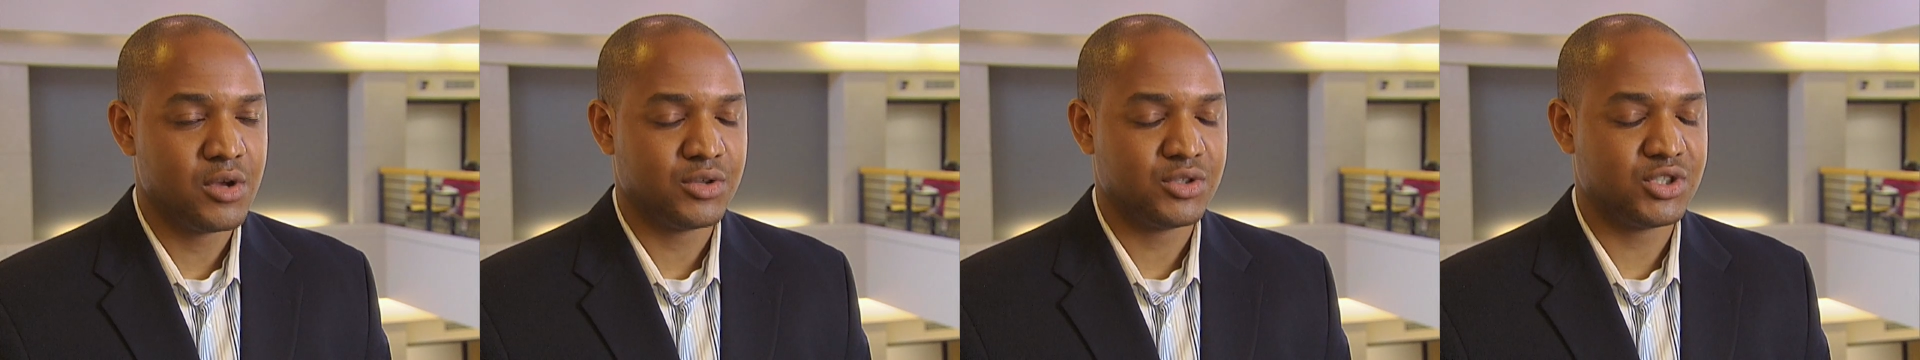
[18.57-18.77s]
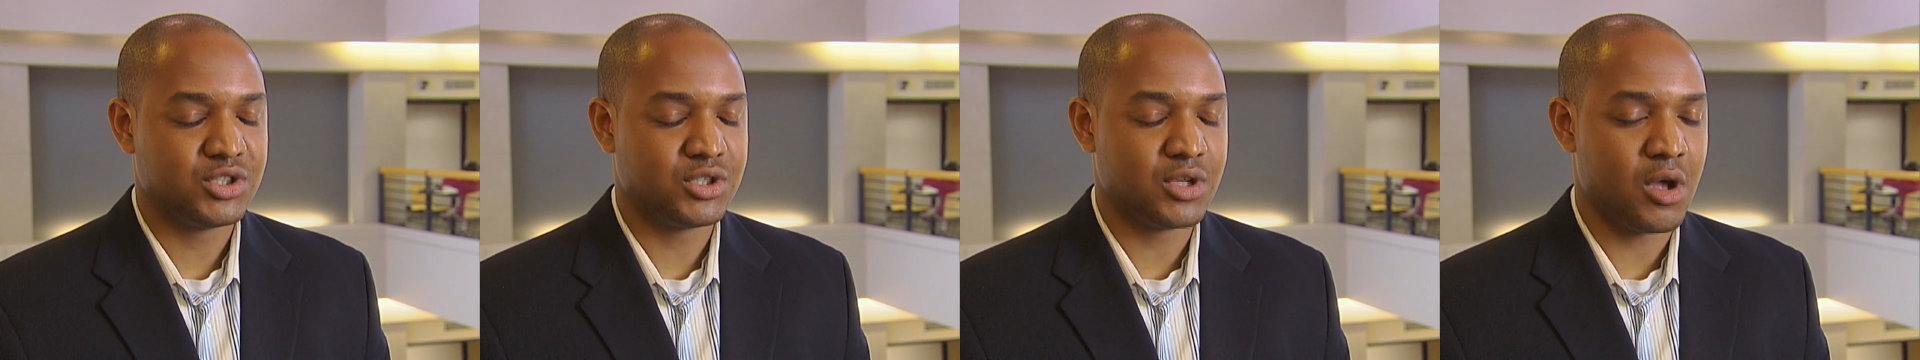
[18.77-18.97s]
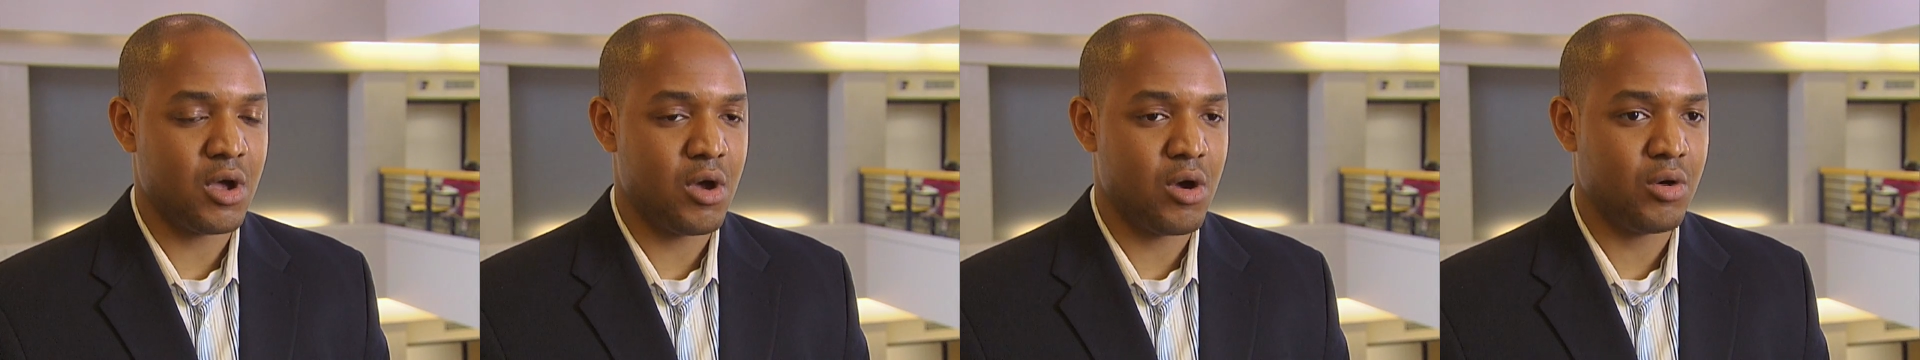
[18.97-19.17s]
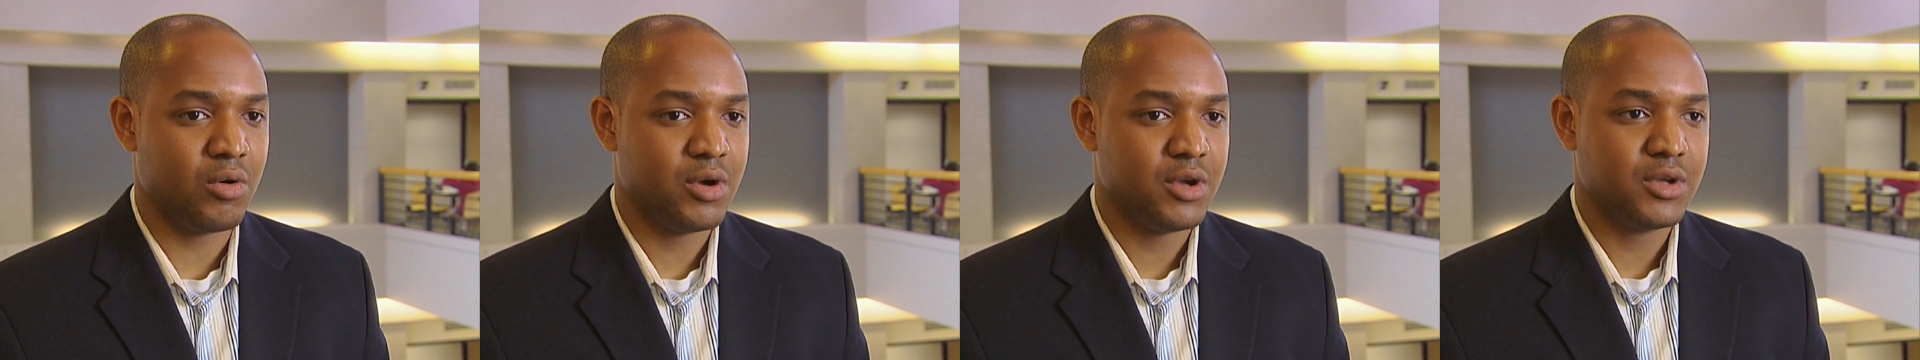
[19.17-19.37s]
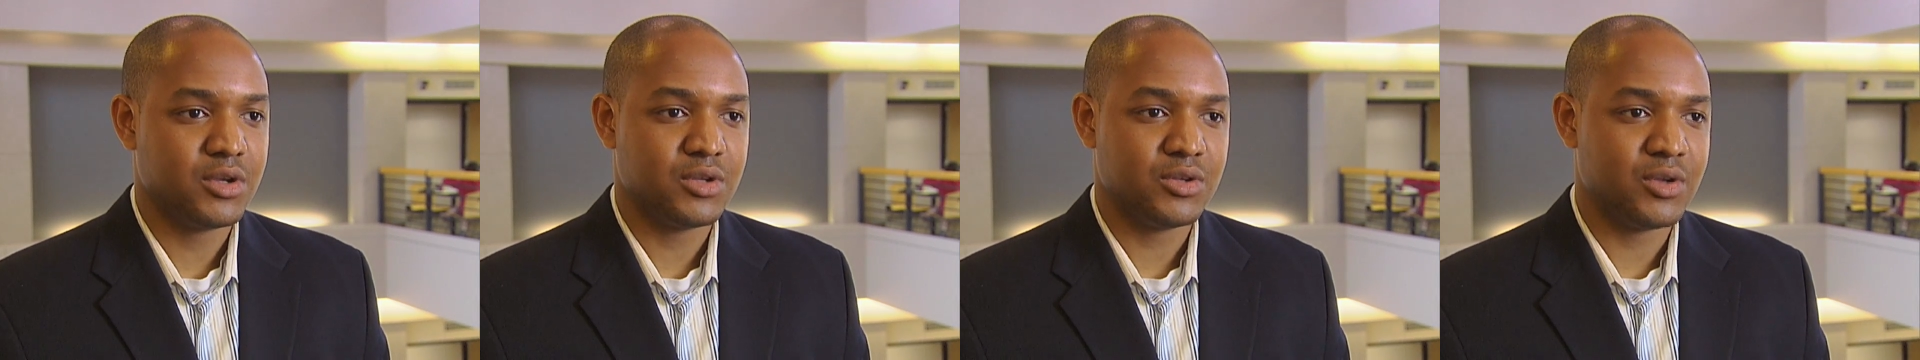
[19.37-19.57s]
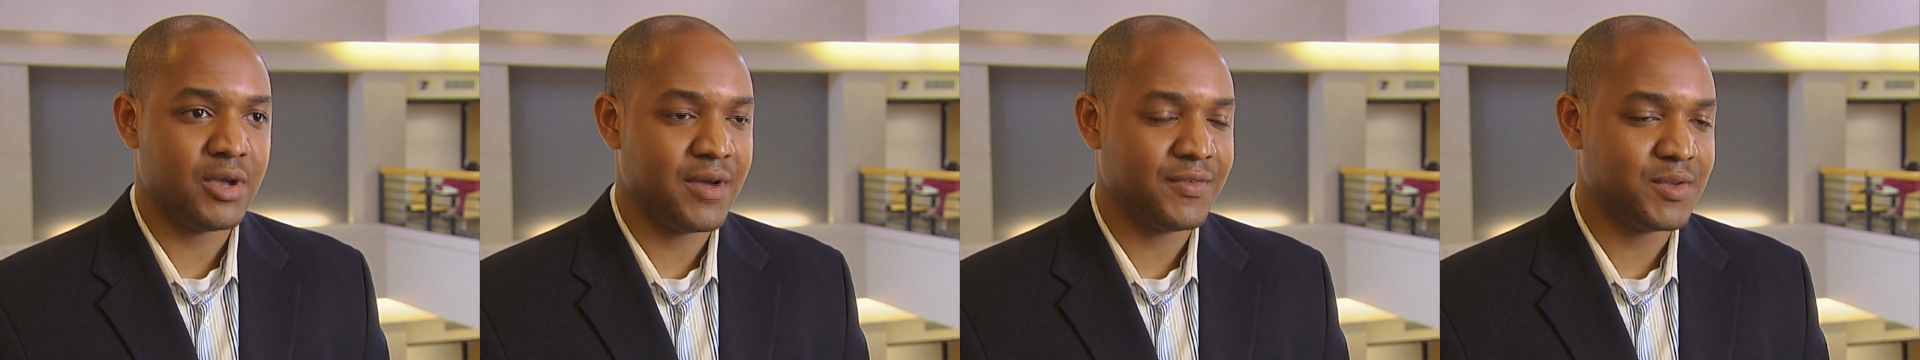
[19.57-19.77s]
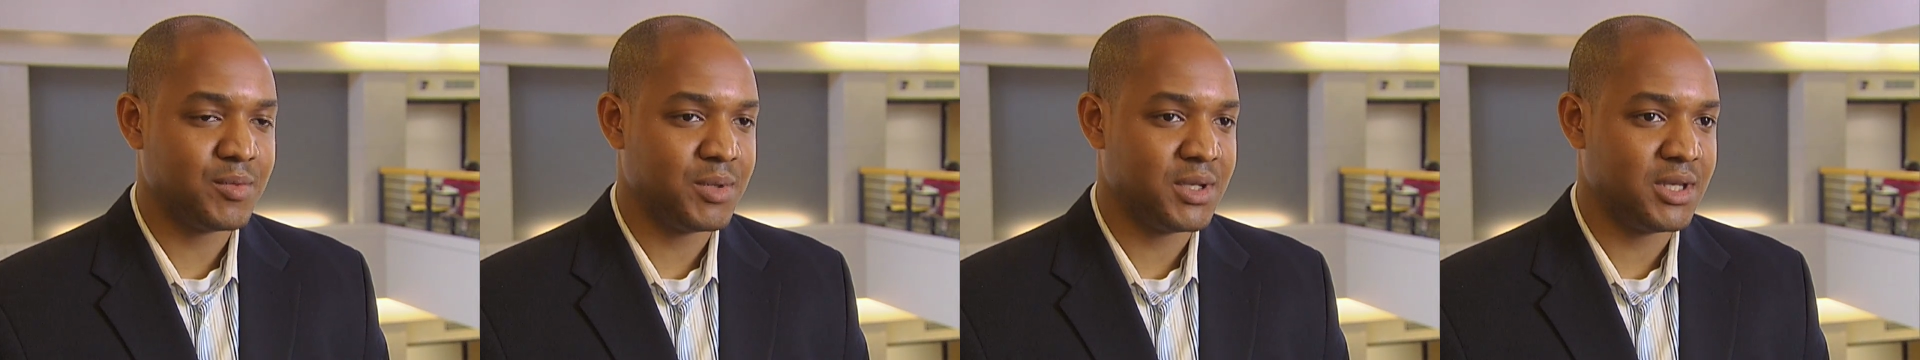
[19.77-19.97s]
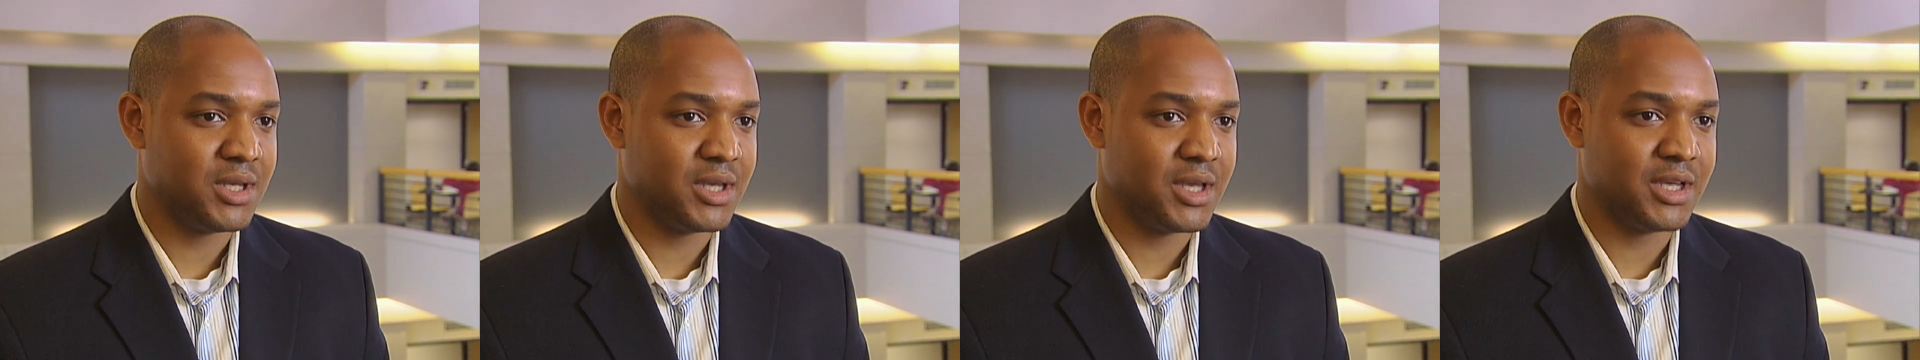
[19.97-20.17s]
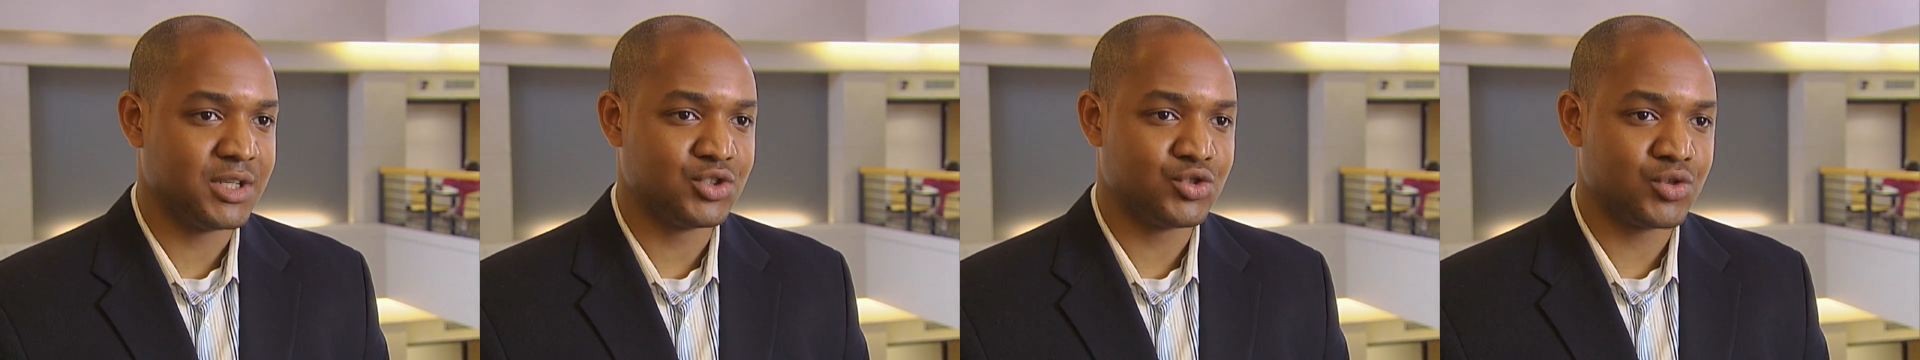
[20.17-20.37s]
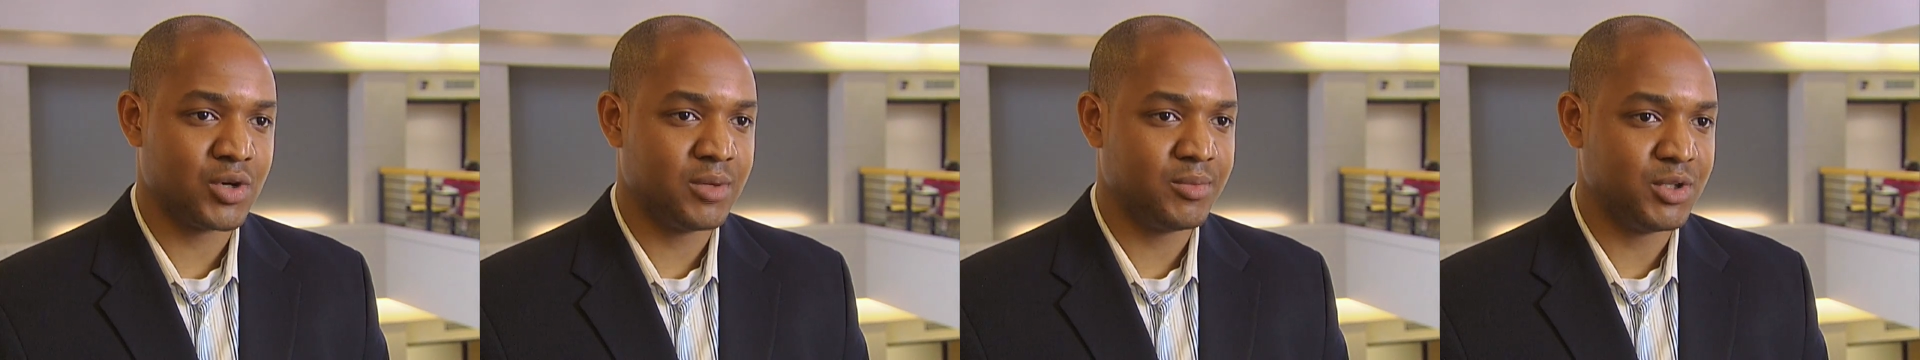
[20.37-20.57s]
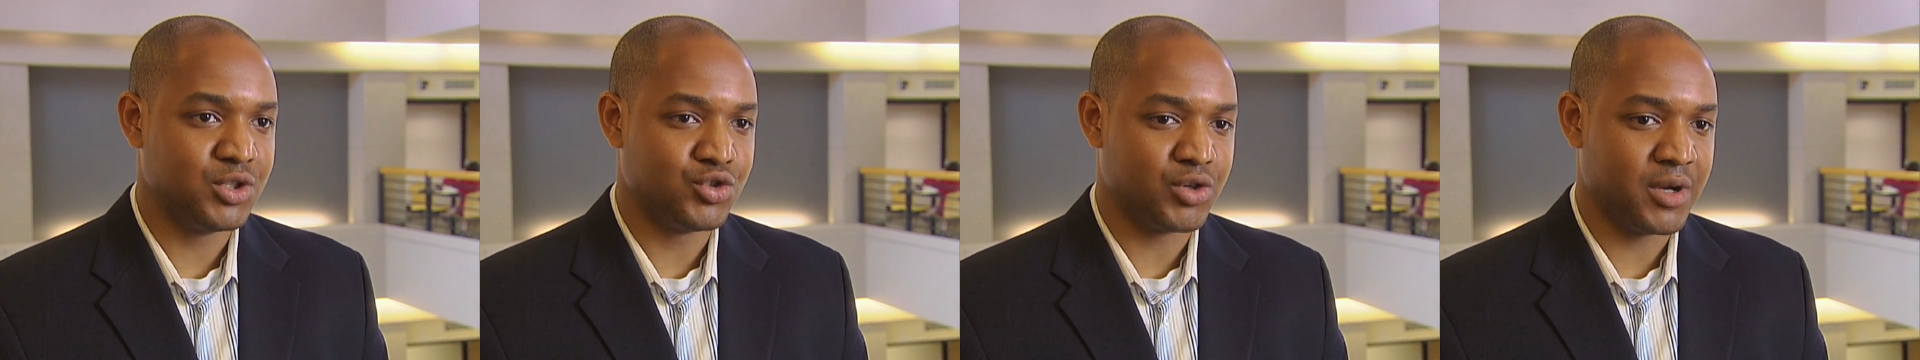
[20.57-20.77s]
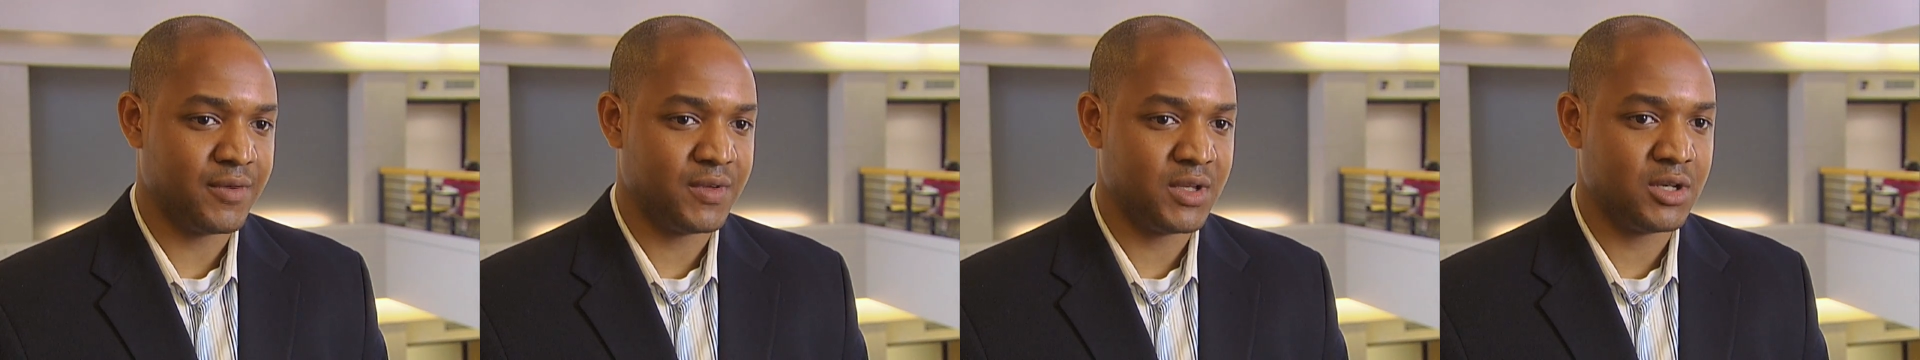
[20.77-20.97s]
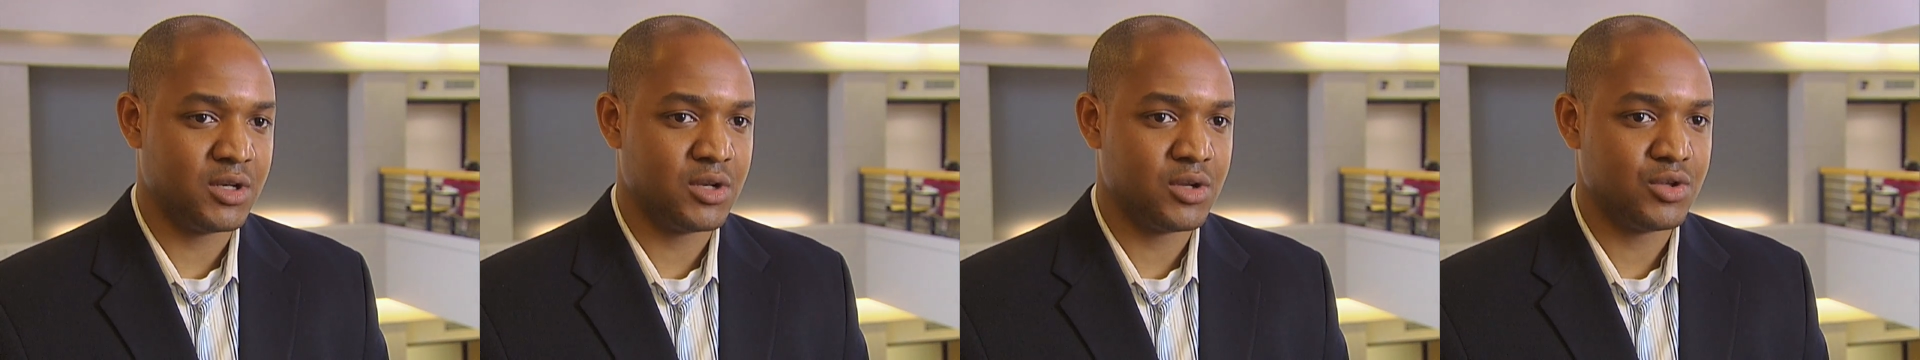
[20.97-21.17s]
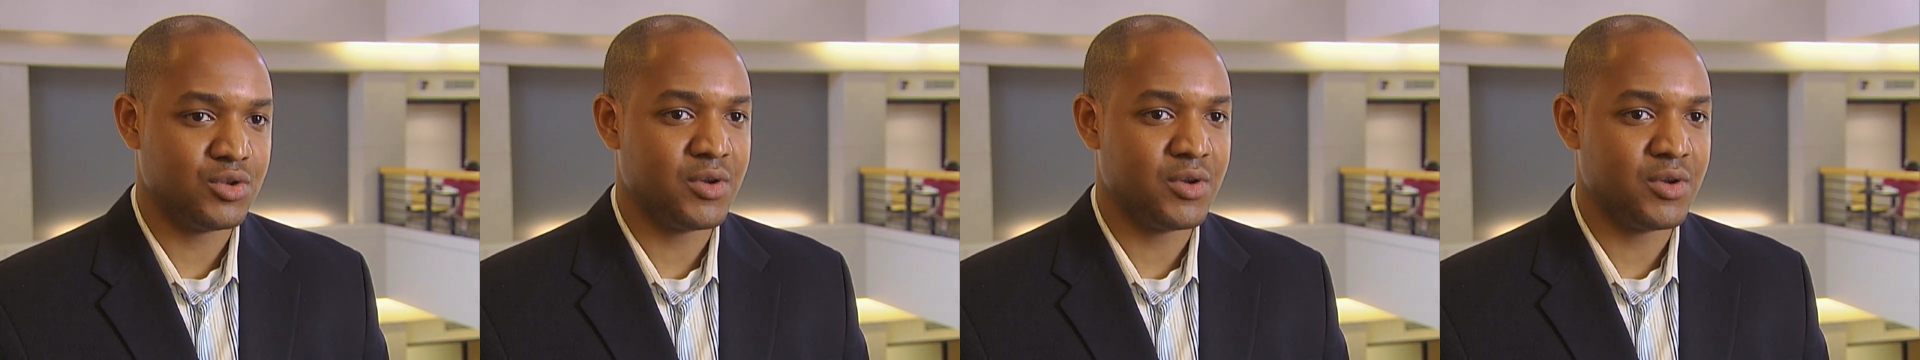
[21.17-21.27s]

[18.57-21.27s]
So you have to be extremely driven.